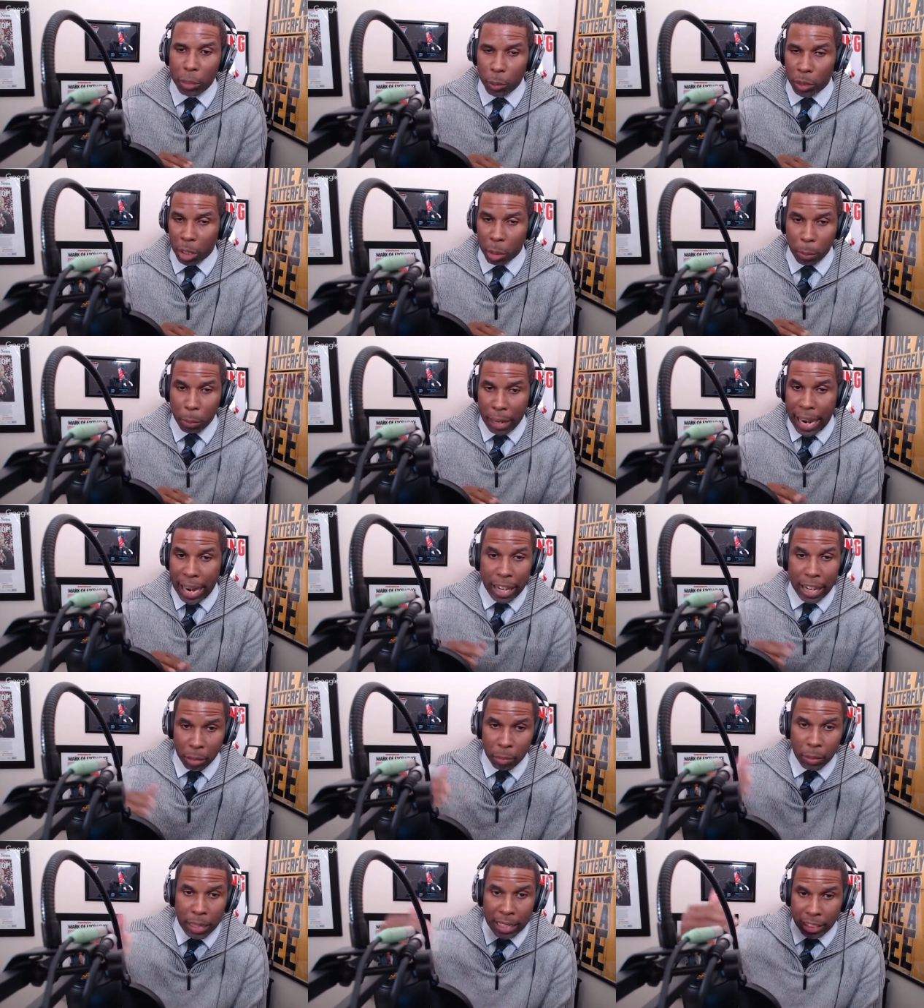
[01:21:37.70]
We're comparing
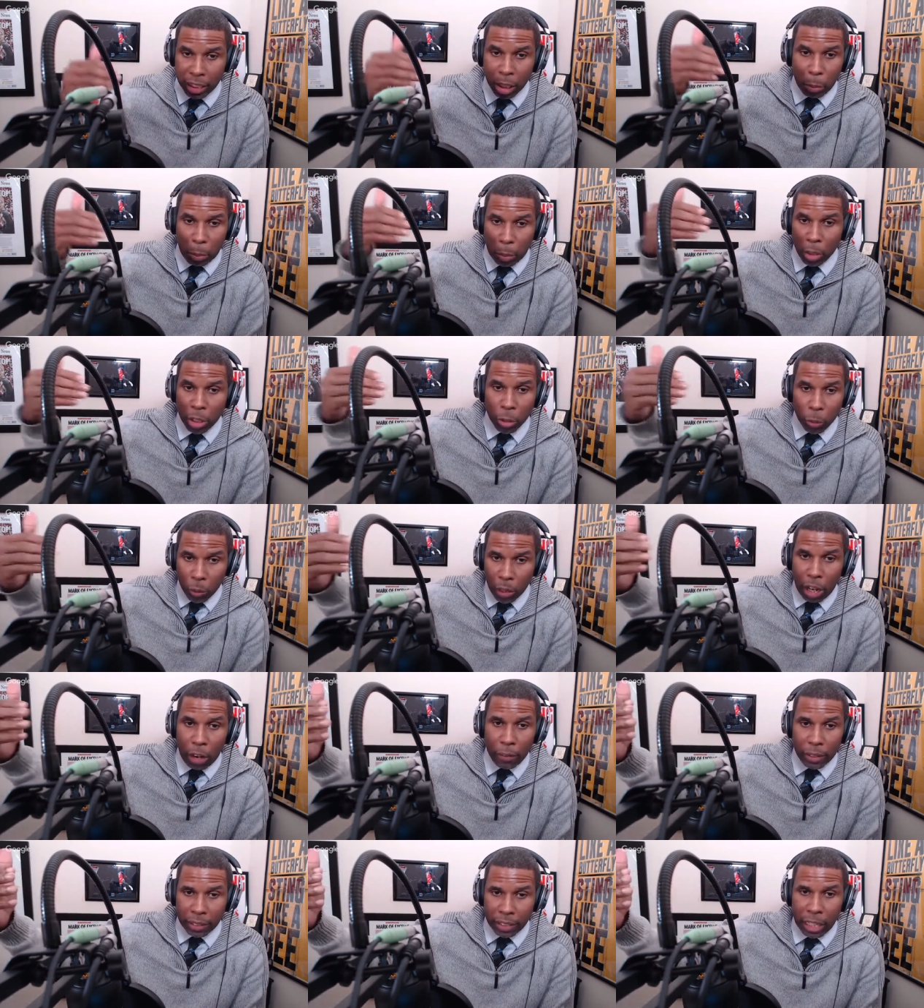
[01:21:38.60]
him next to the person we
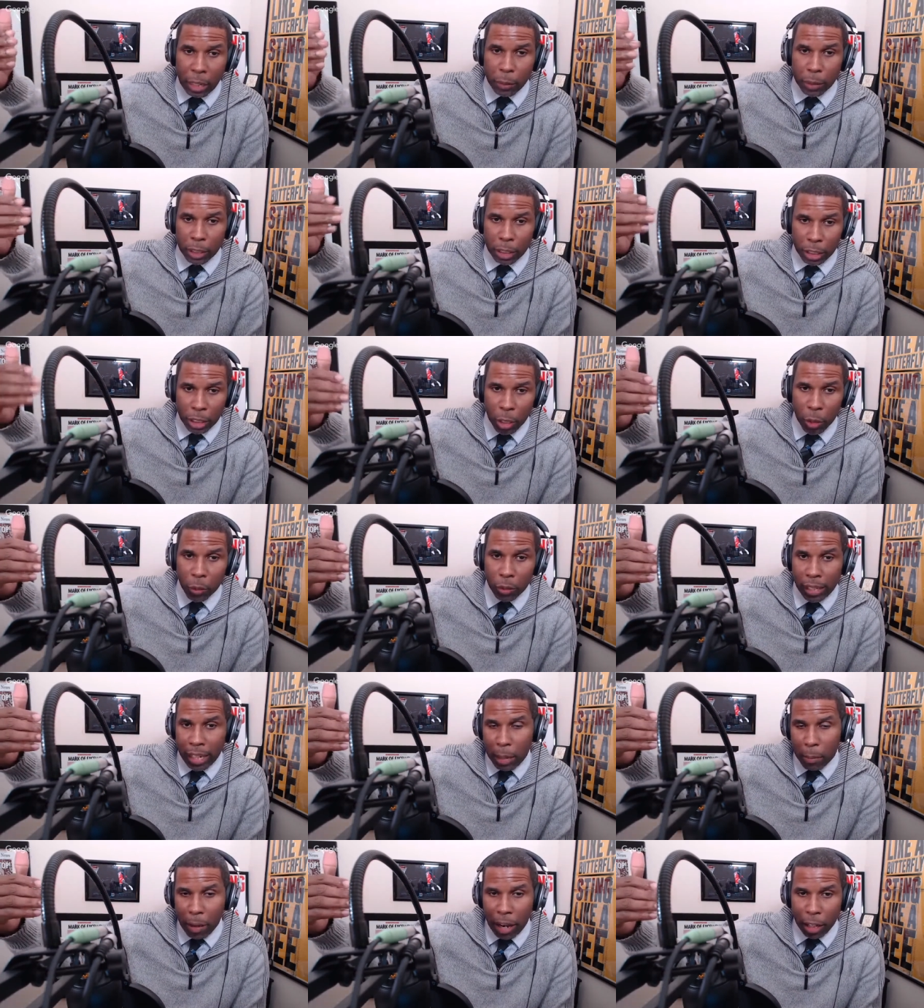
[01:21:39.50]
already said was the GOAT
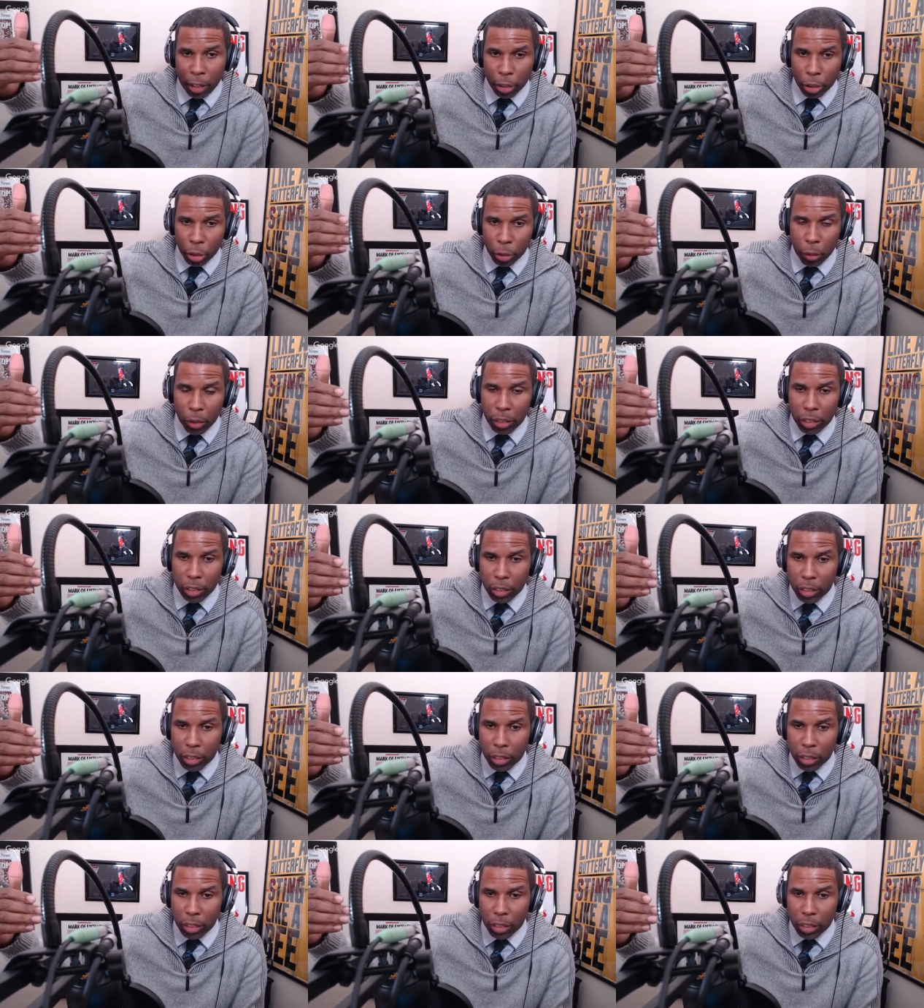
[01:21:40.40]
named Michael Jordan.